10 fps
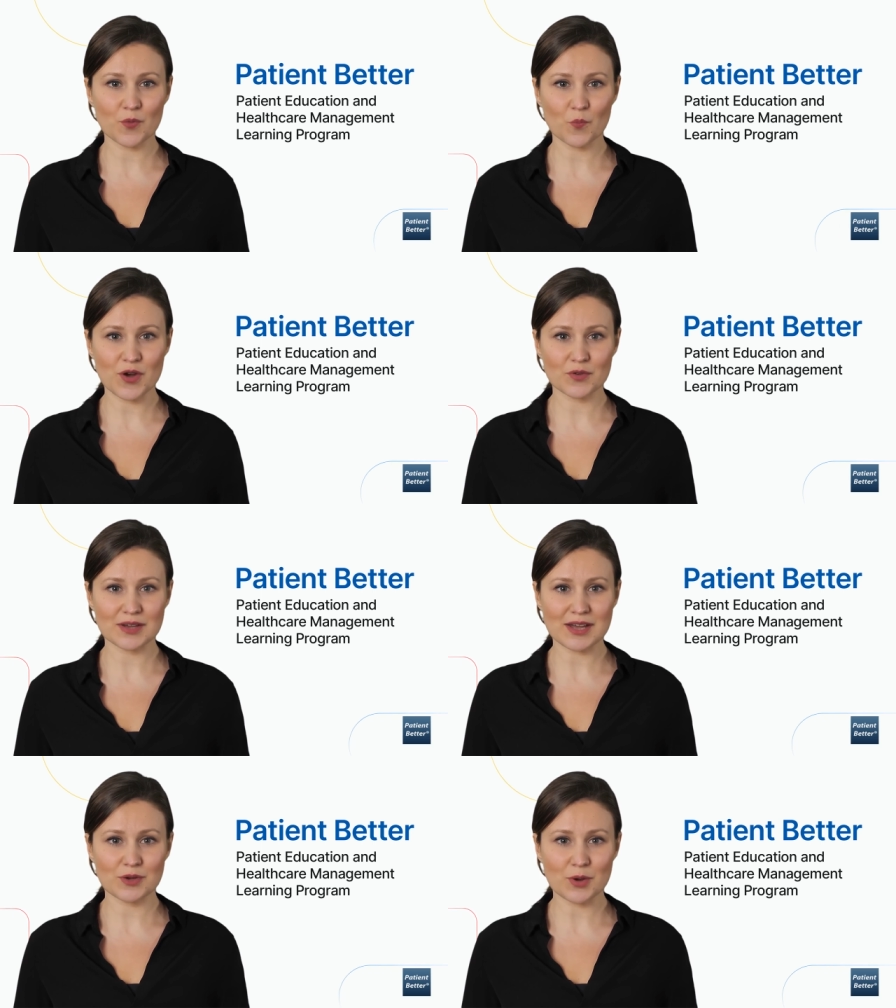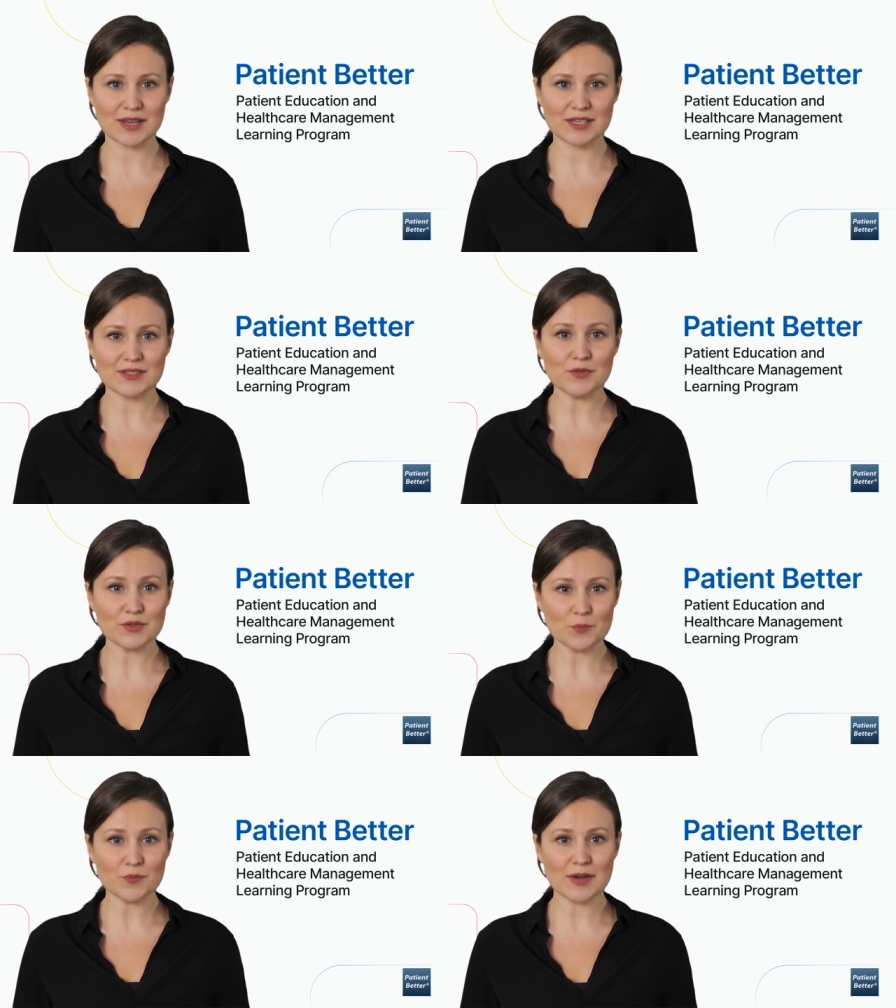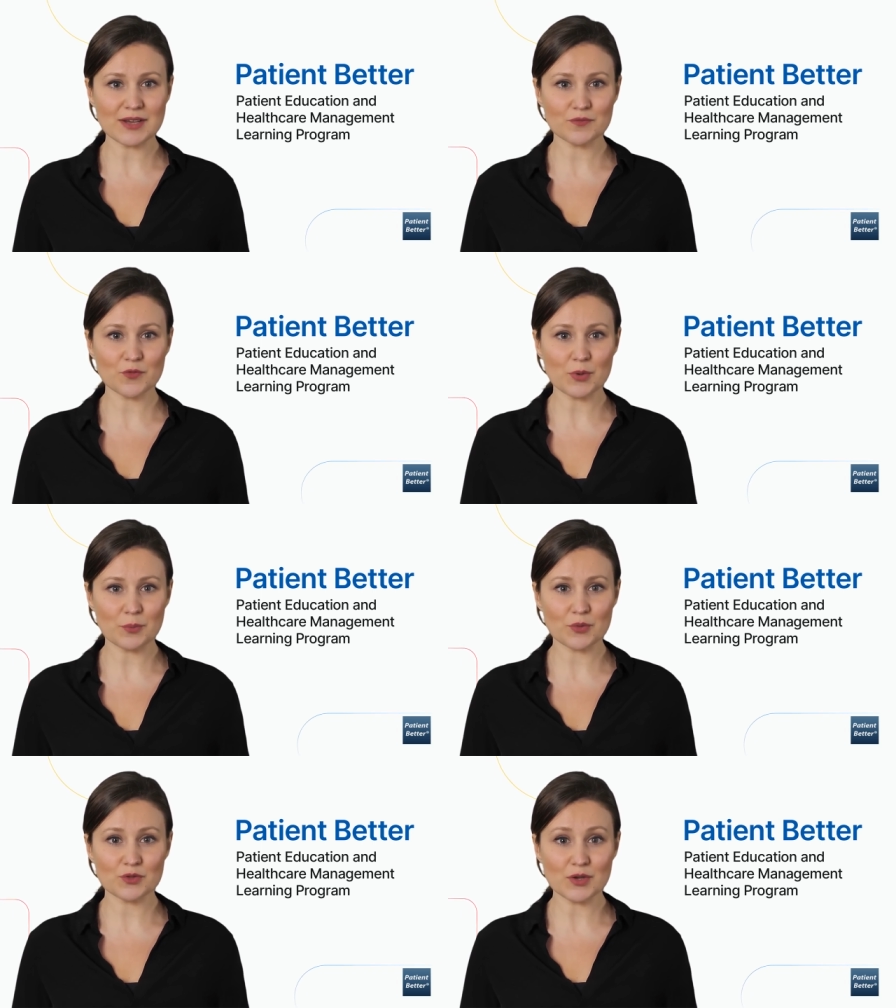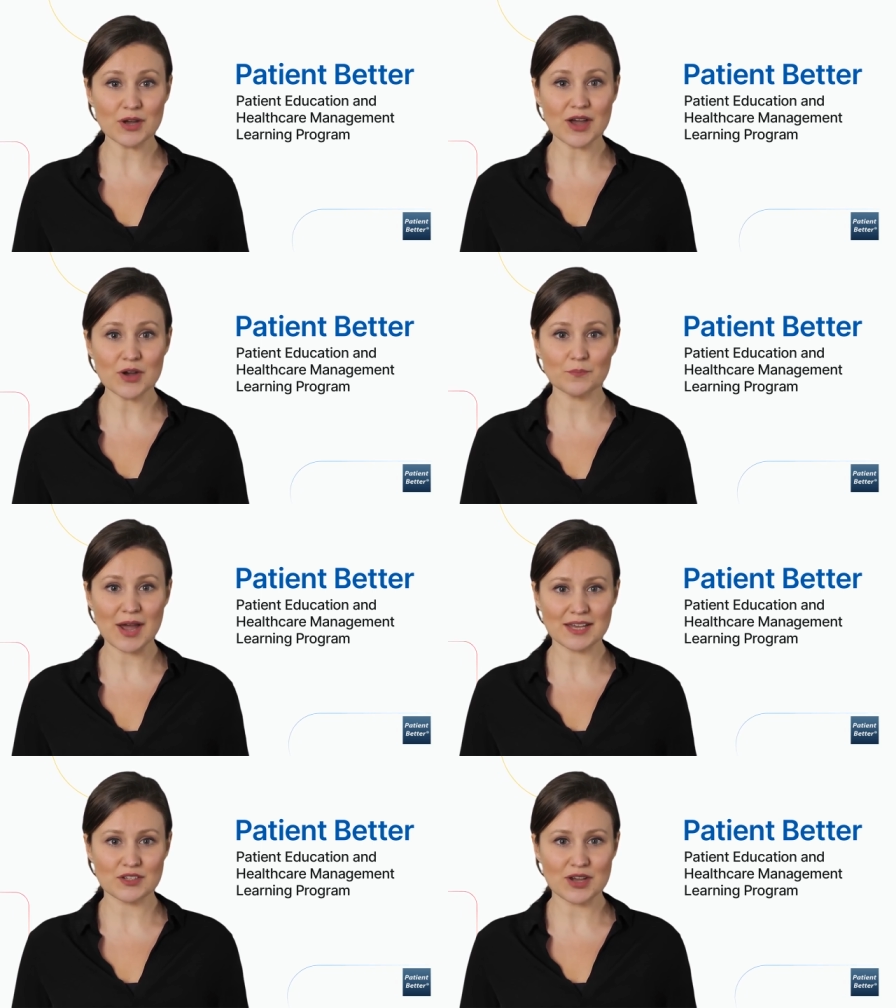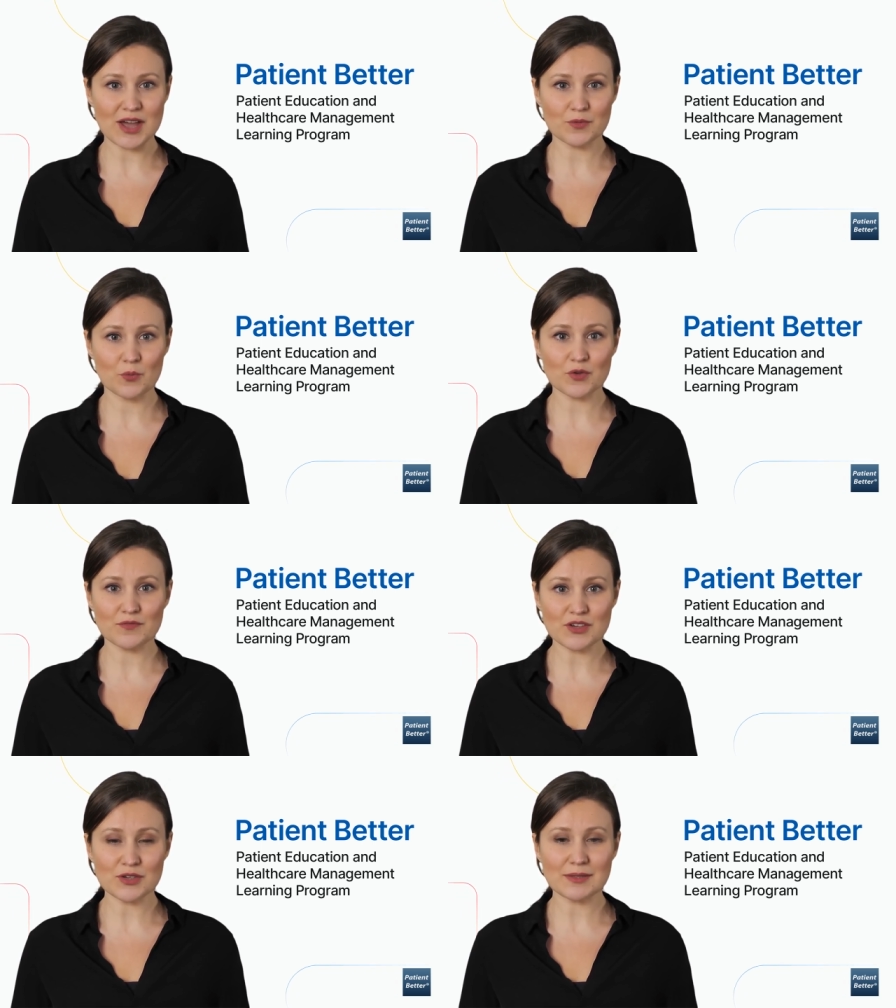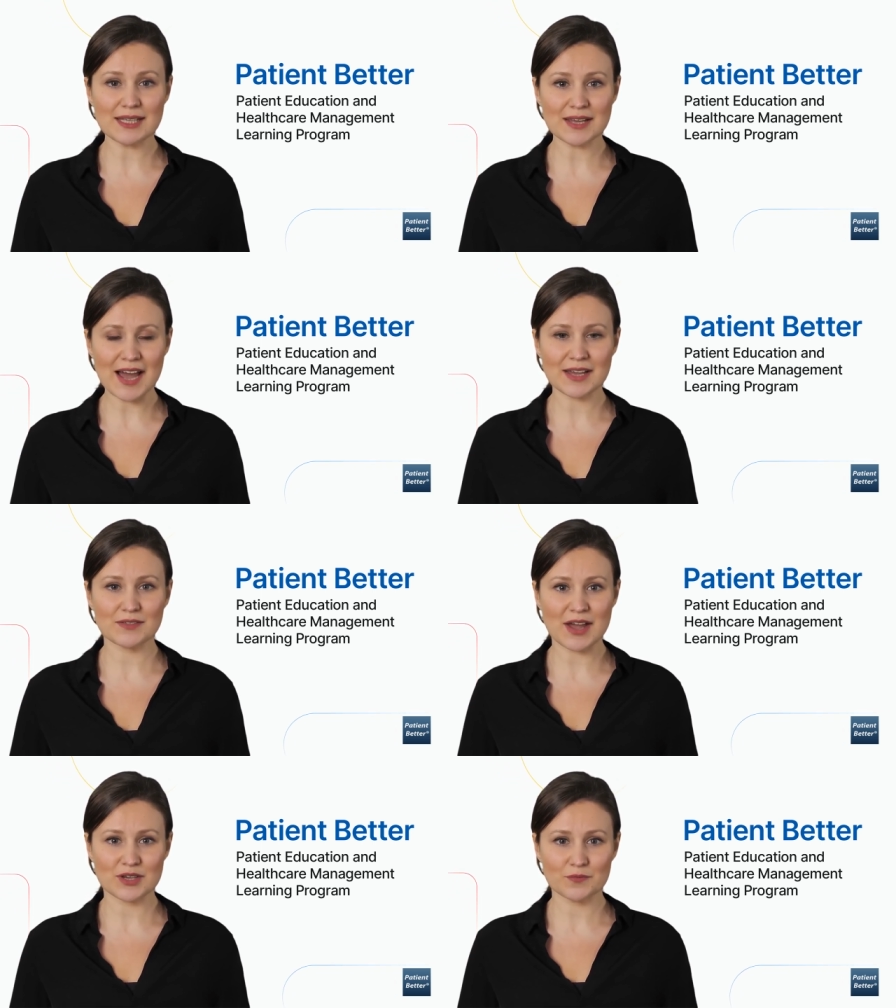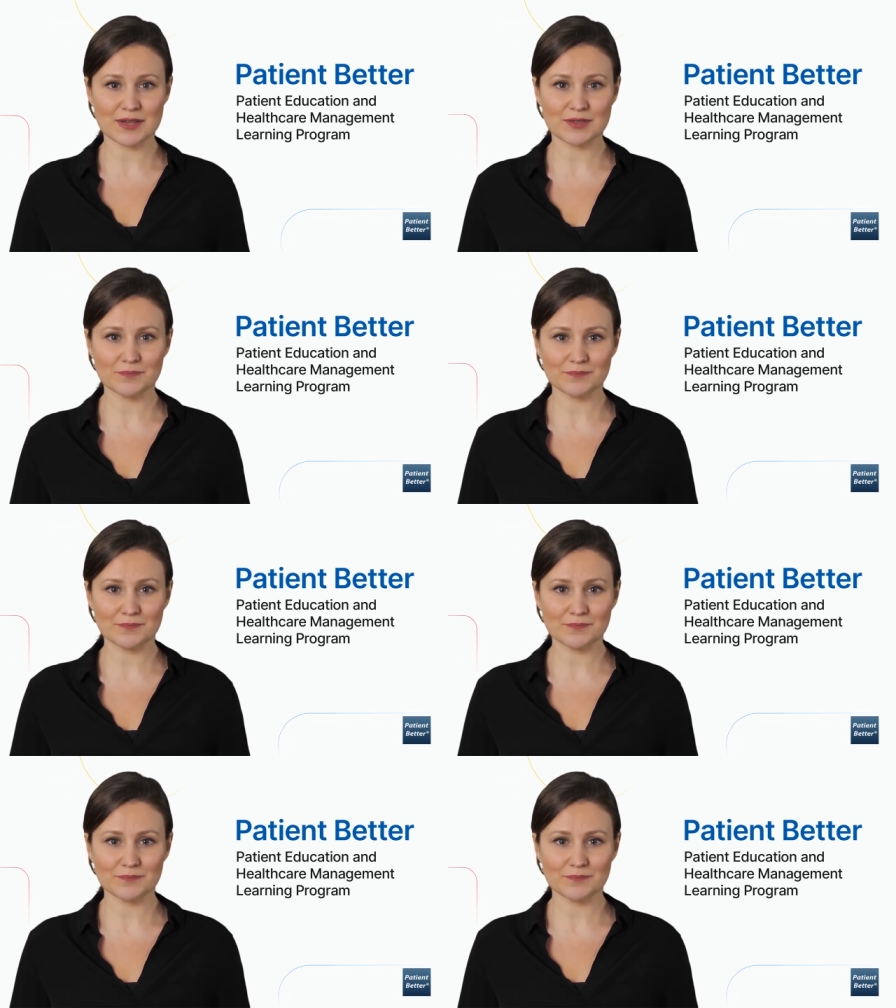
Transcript: We are an independent service provider for people to learn how to manage care more efficiently and effectively.